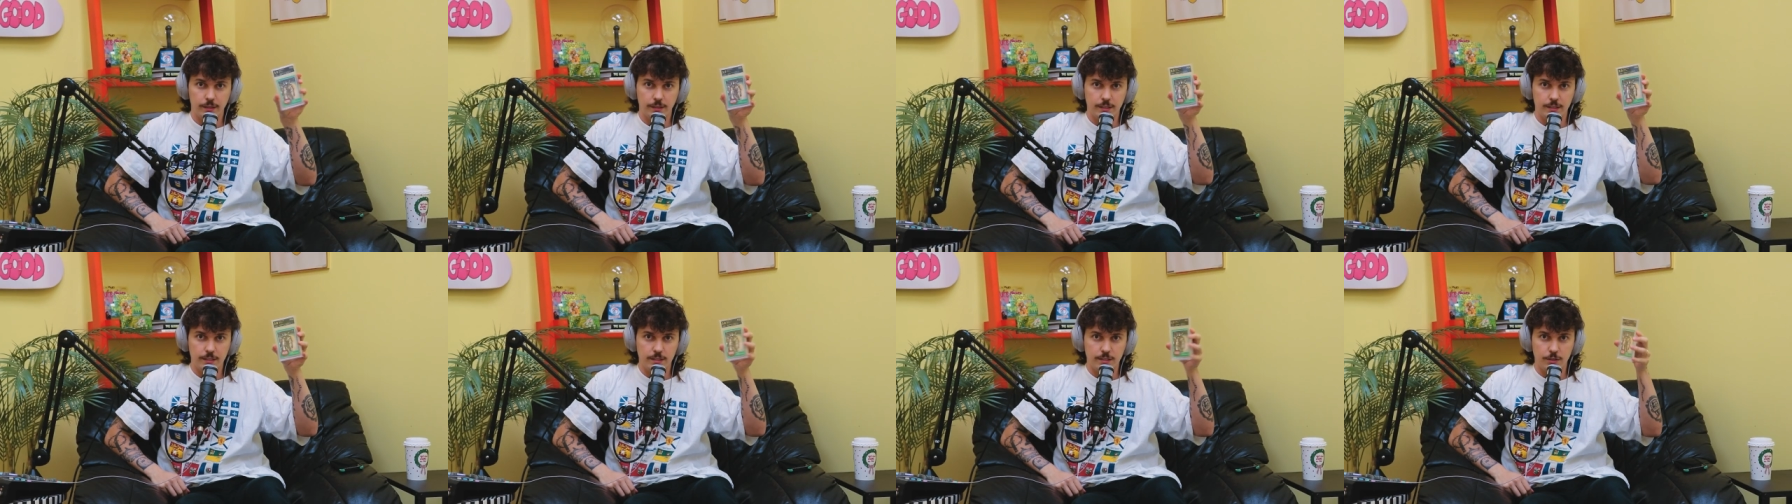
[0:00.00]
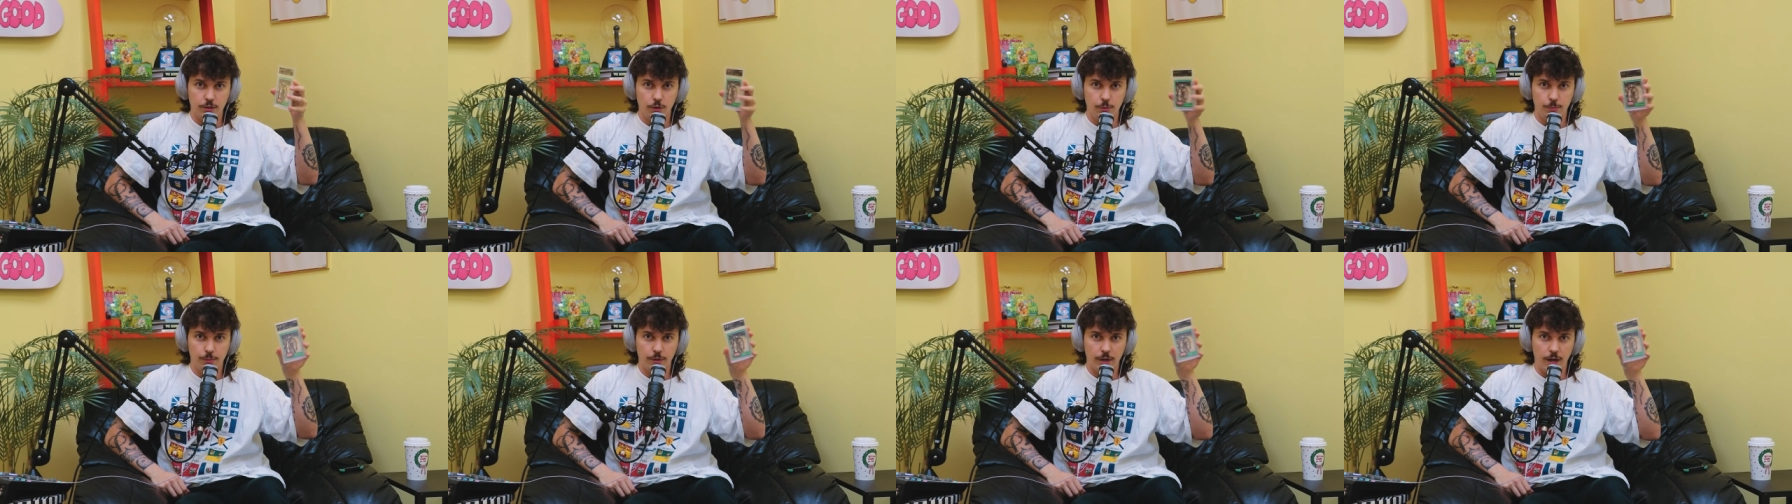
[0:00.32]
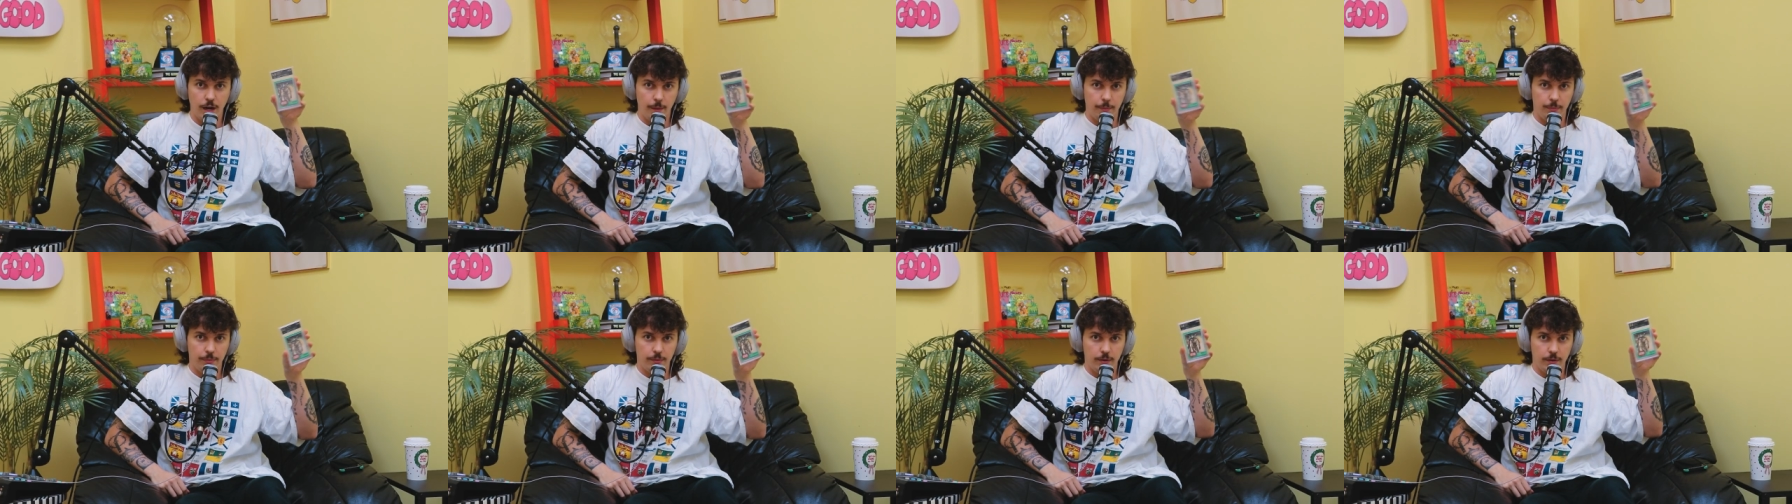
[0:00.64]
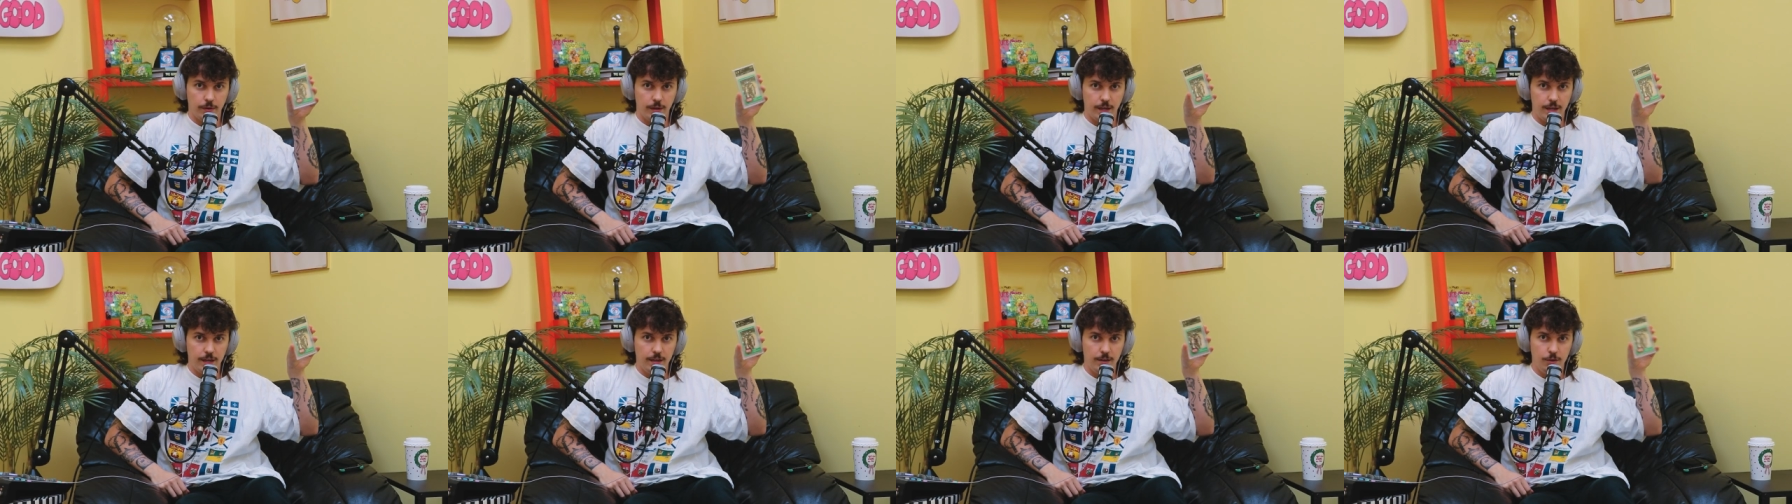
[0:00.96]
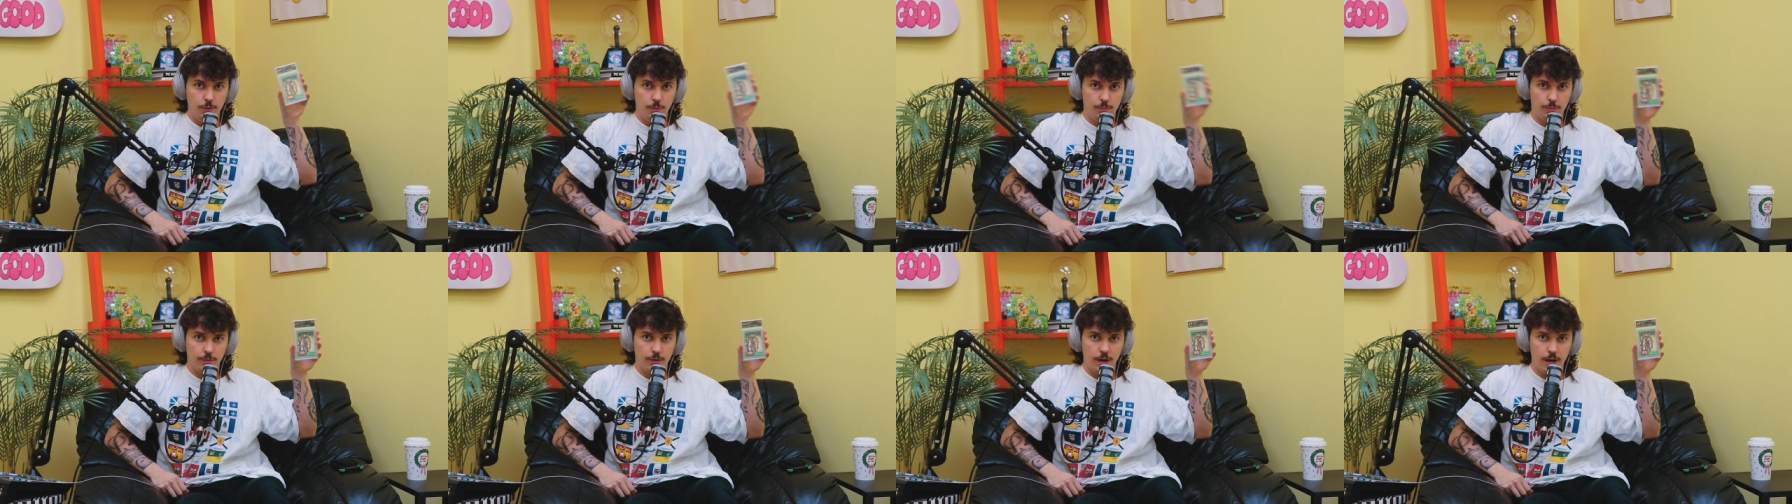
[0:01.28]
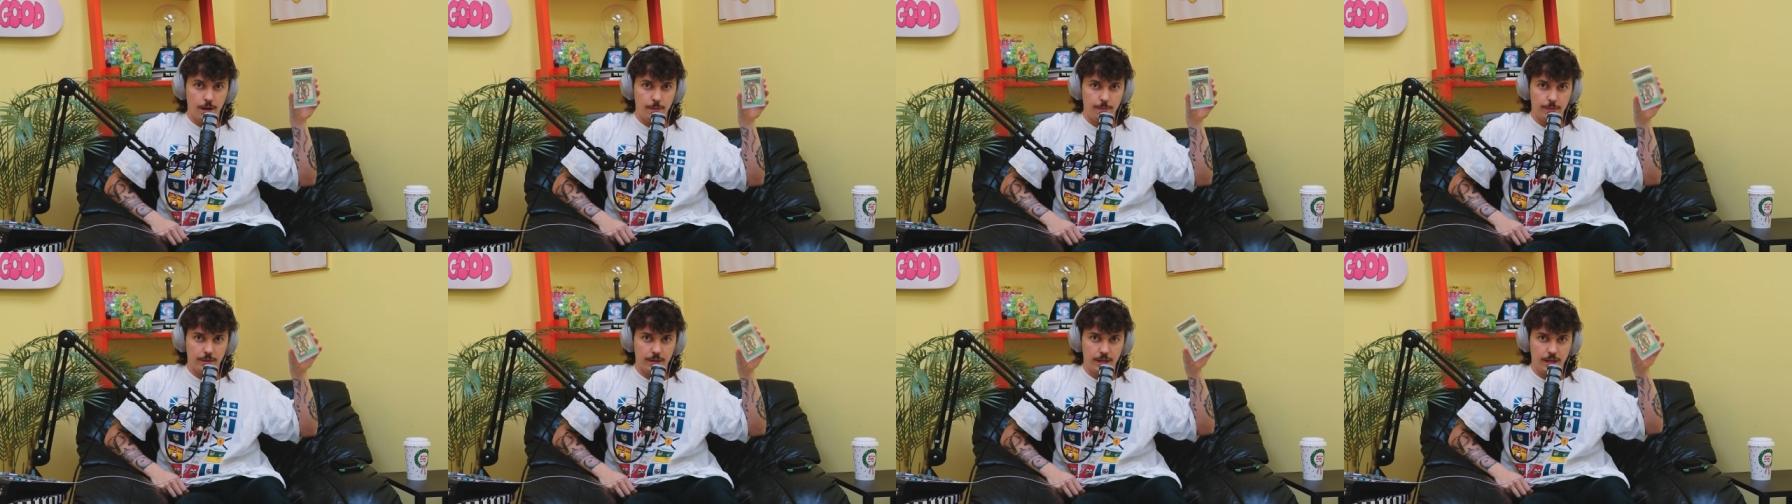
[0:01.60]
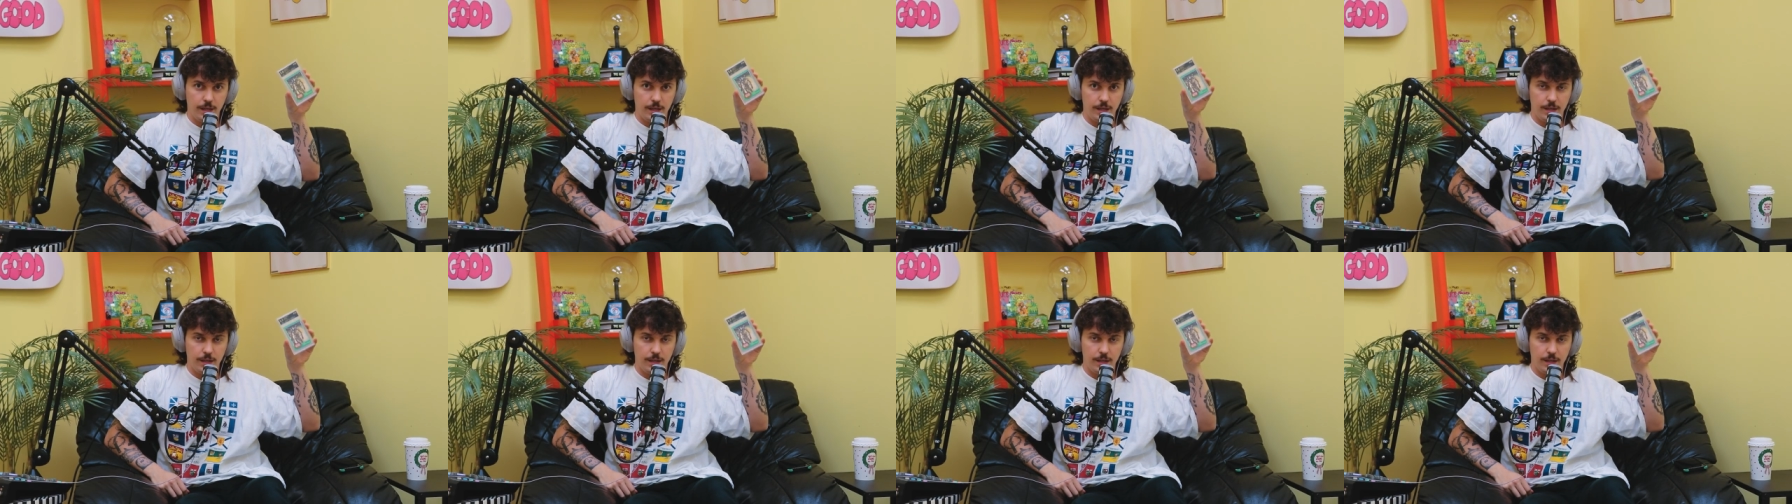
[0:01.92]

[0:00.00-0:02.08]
This is a new prop, okay? New prop,